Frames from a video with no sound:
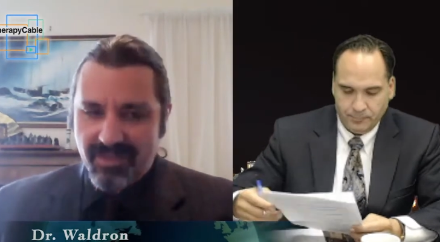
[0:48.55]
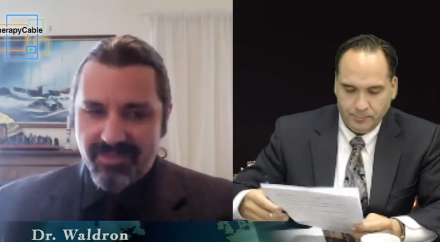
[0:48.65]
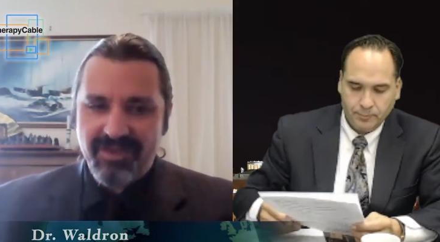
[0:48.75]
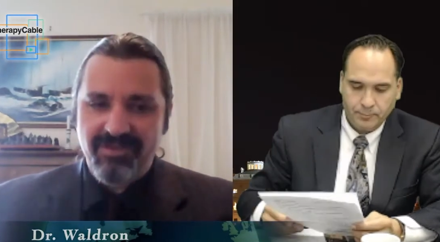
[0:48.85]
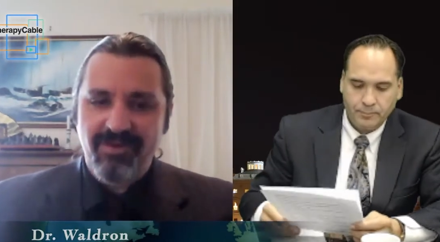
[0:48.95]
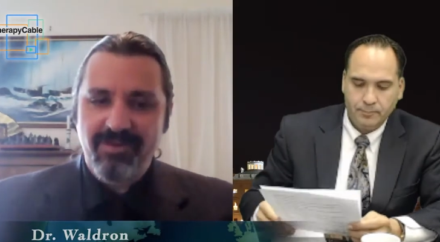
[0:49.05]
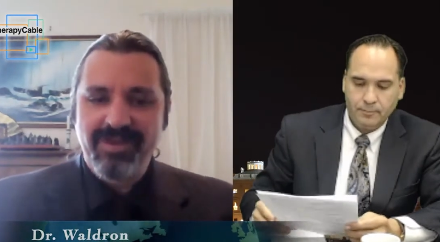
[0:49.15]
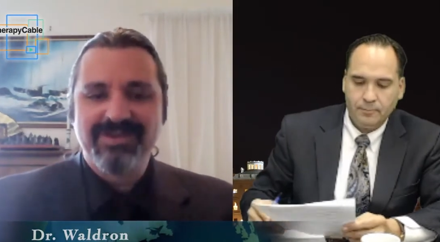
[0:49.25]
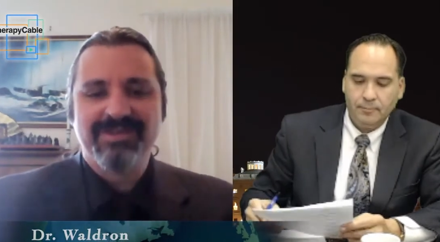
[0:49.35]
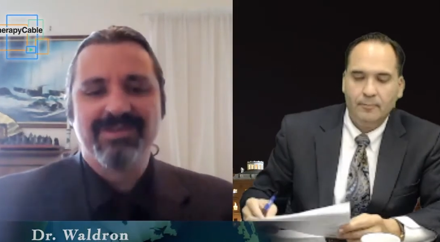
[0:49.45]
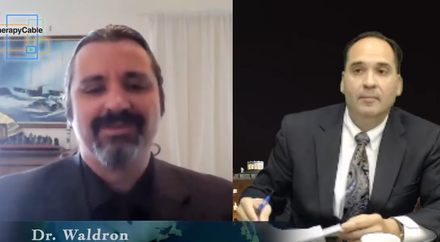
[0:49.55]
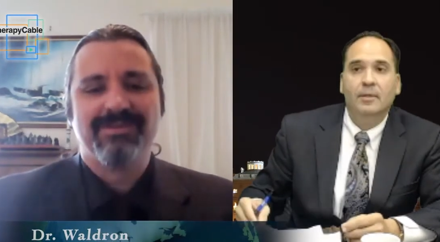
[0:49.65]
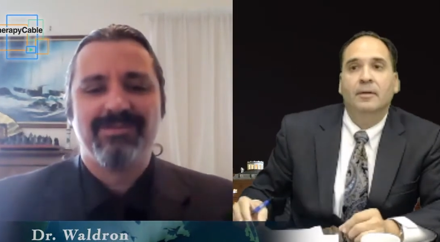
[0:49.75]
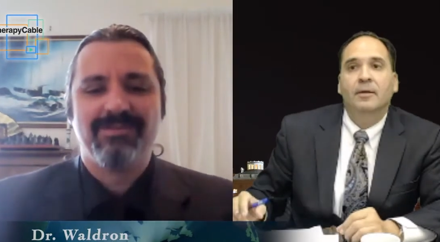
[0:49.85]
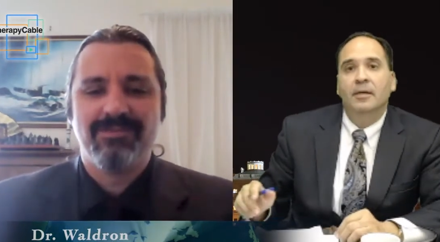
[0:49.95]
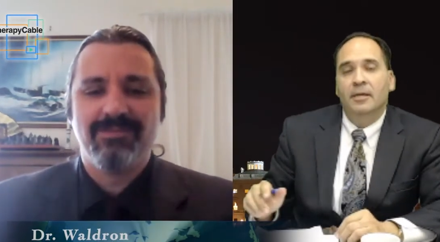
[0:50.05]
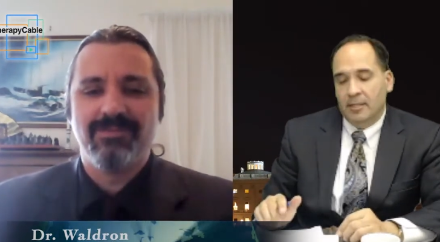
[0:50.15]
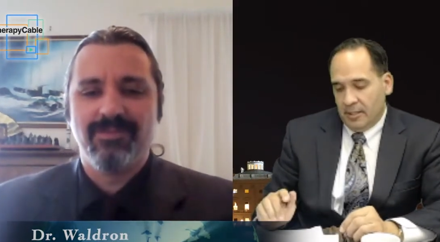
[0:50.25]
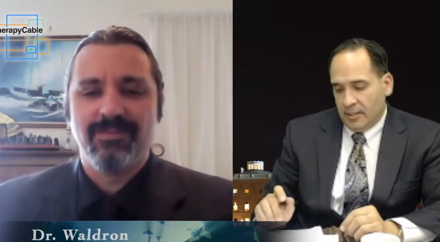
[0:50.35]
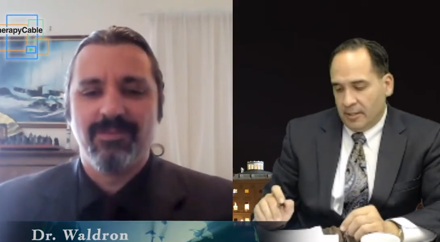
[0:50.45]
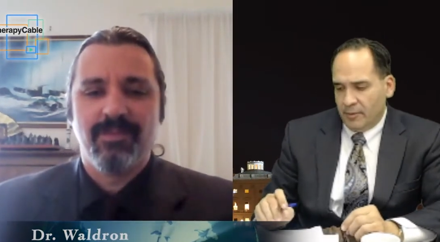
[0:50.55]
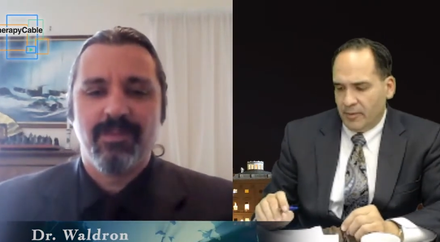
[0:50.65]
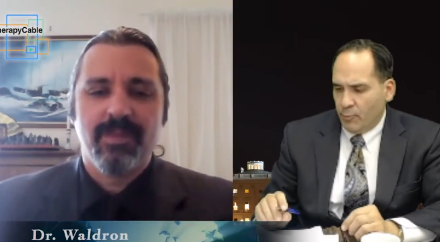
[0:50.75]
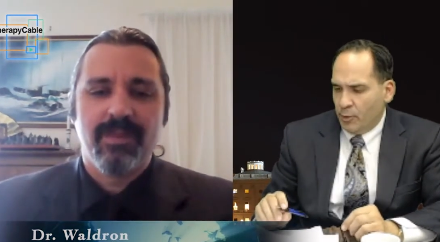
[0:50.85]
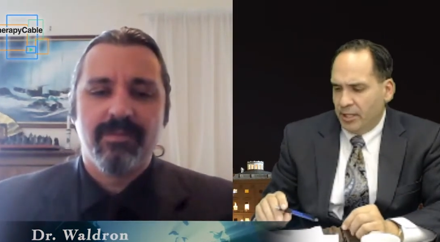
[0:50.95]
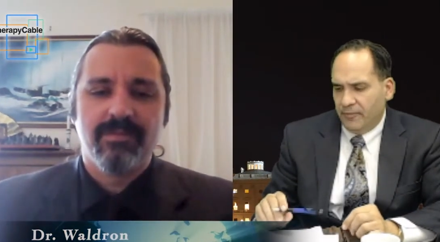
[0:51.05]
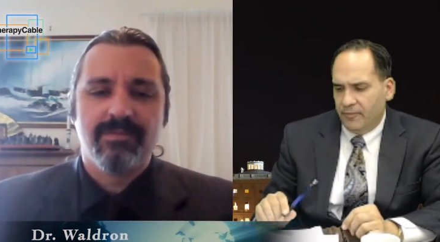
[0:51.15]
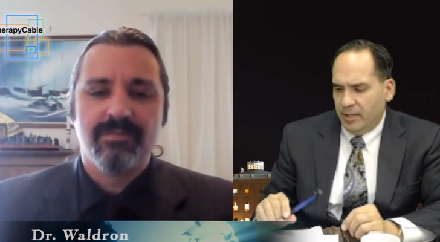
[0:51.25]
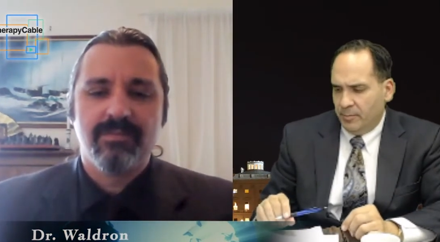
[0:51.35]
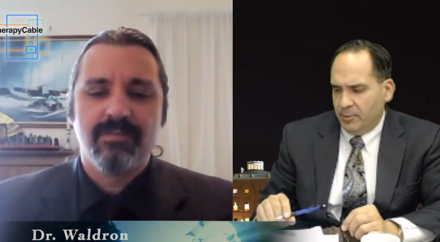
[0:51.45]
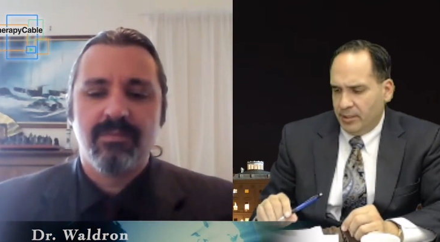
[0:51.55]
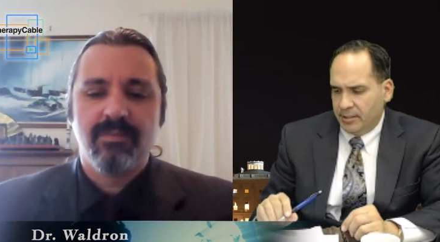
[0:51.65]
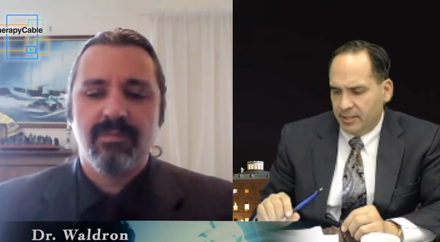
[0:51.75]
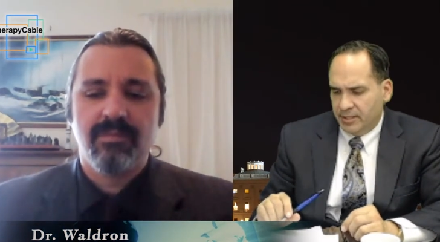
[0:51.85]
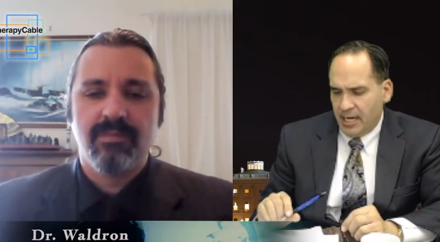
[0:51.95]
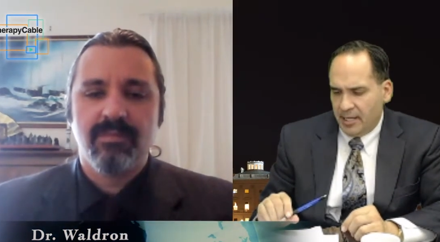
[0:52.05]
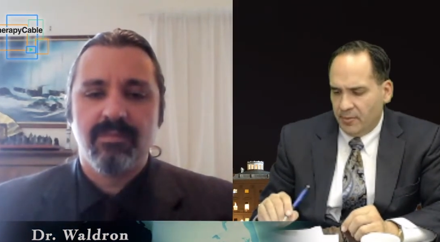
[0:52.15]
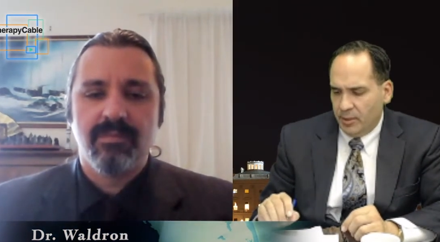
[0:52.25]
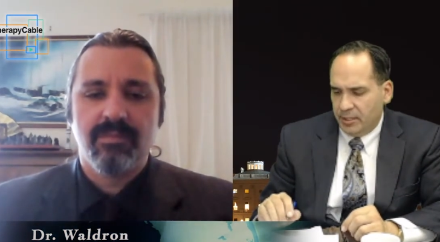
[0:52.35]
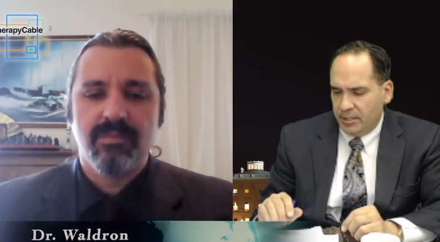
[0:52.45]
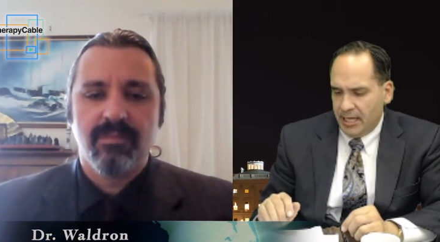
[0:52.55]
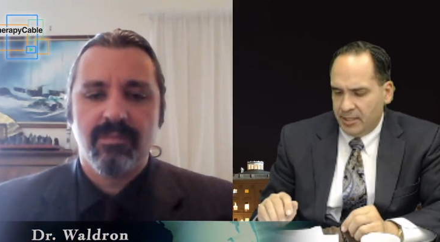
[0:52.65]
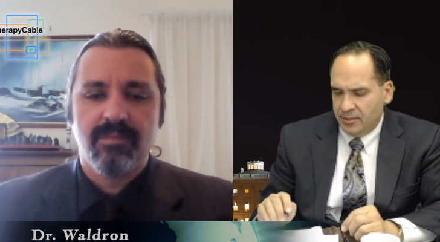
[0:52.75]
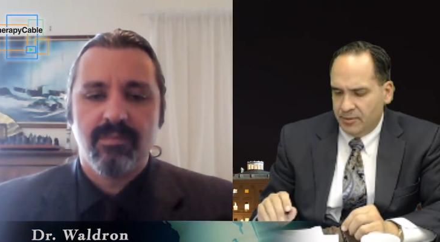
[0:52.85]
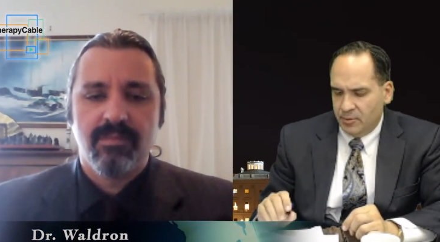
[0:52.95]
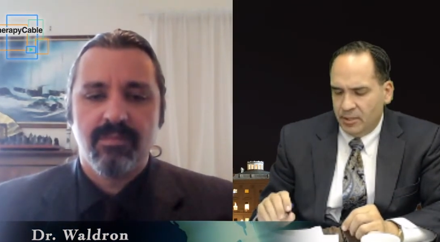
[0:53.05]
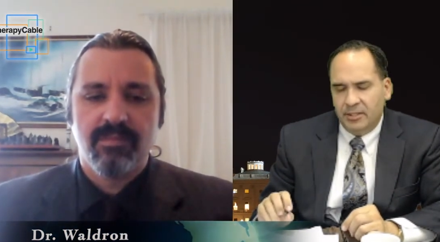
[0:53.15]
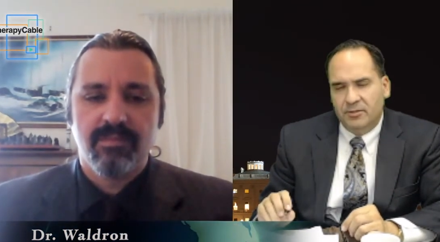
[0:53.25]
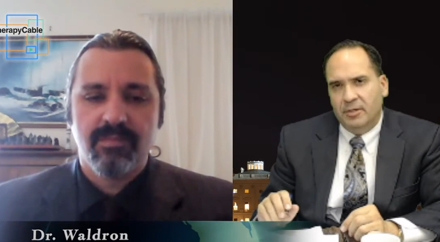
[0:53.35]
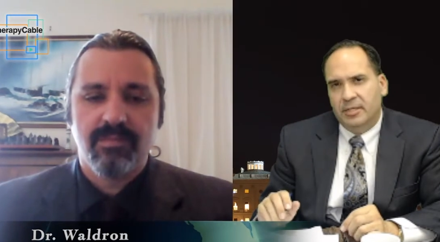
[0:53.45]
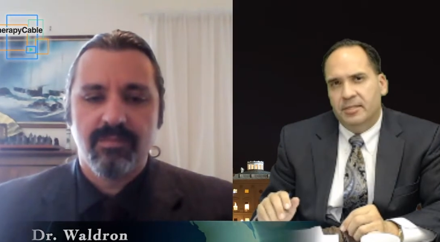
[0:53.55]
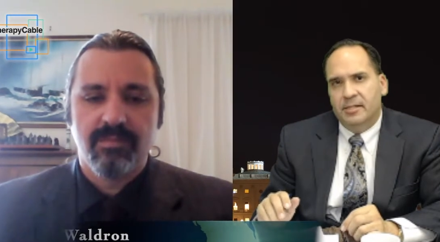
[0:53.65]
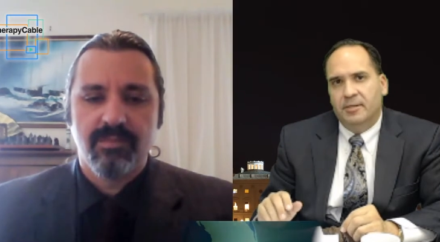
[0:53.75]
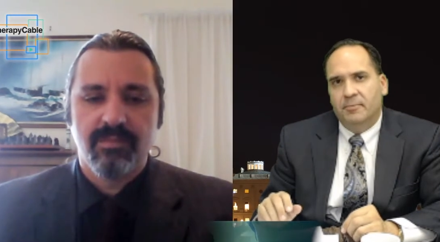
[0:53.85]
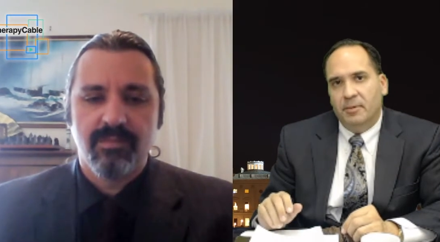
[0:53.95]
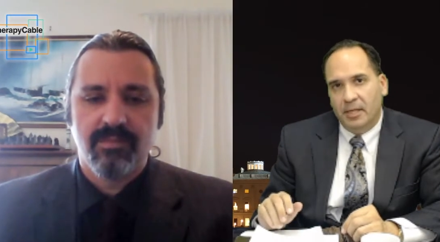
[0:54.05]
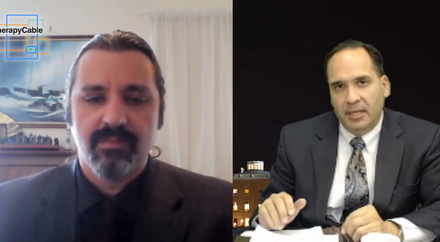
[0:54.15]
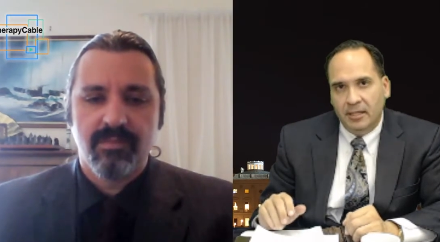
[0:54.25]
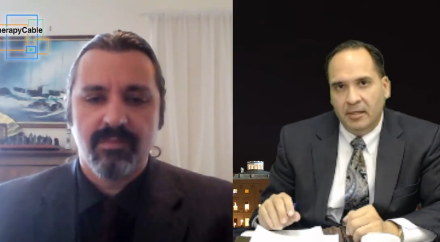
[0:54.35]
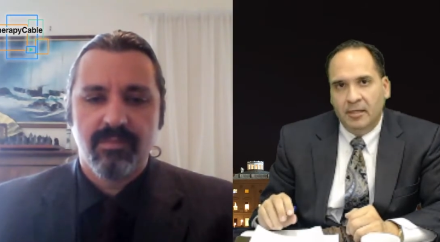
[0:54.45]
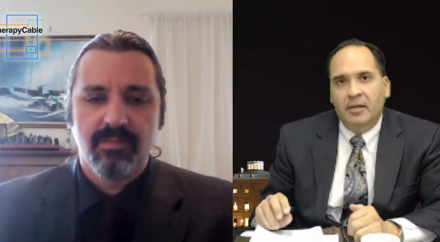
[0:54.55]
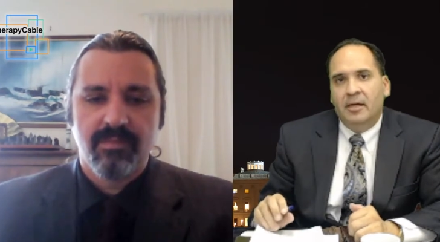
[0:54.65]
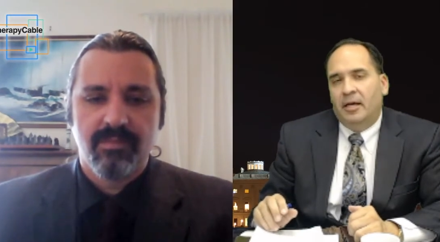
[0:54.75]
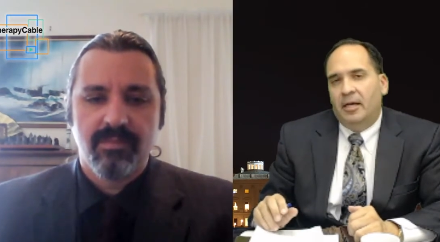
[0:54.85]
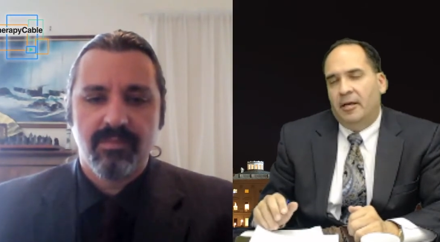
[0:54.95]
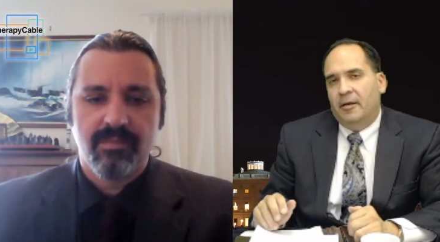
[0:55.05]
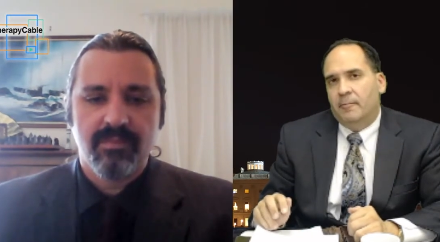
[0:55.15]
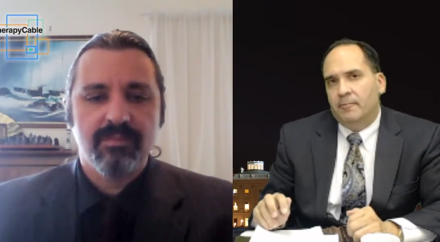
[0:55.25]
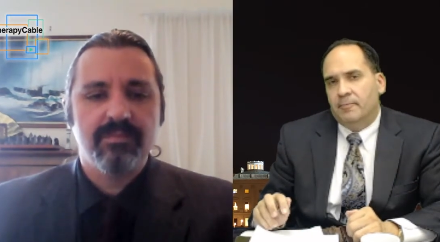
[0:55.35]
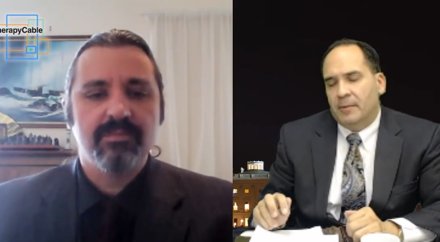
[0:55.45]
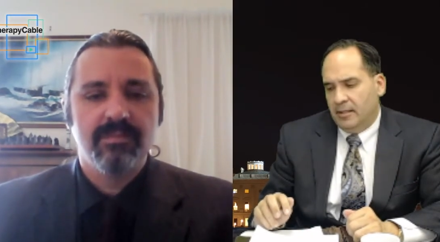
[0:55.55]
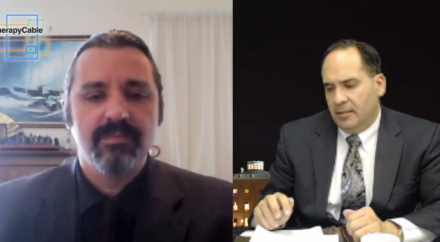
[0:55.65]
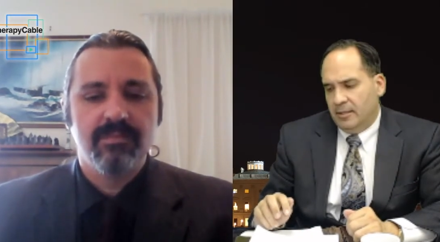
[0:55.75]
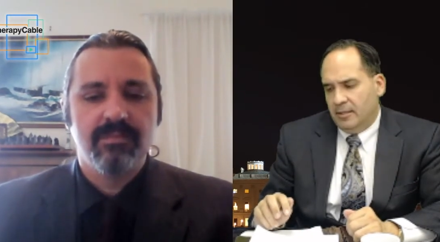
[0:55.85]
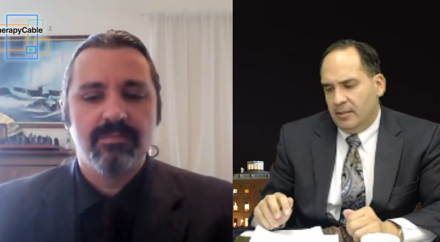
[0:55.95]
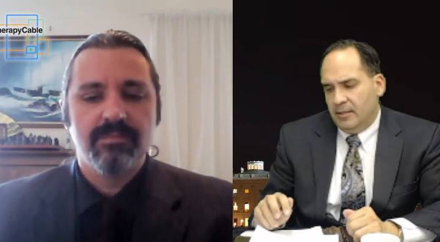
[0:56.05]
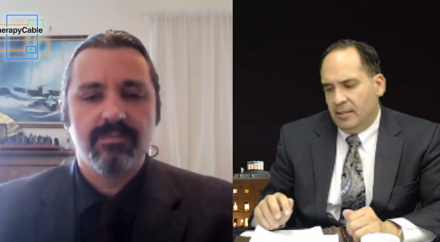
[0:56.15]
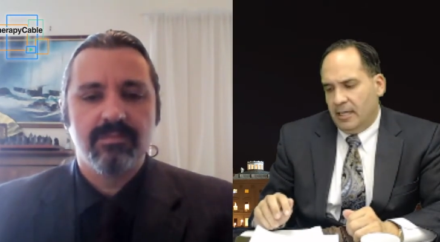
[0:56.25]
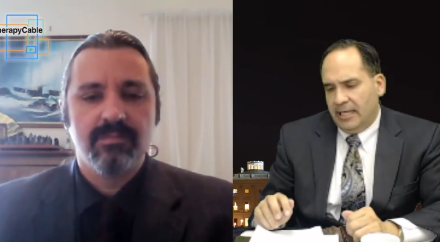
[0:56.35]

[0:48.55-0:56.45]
Speaker 1: Thank you very much.
Speaker 2: Really fun books. The Sign of the Witch actually is really interesting to me. Um, I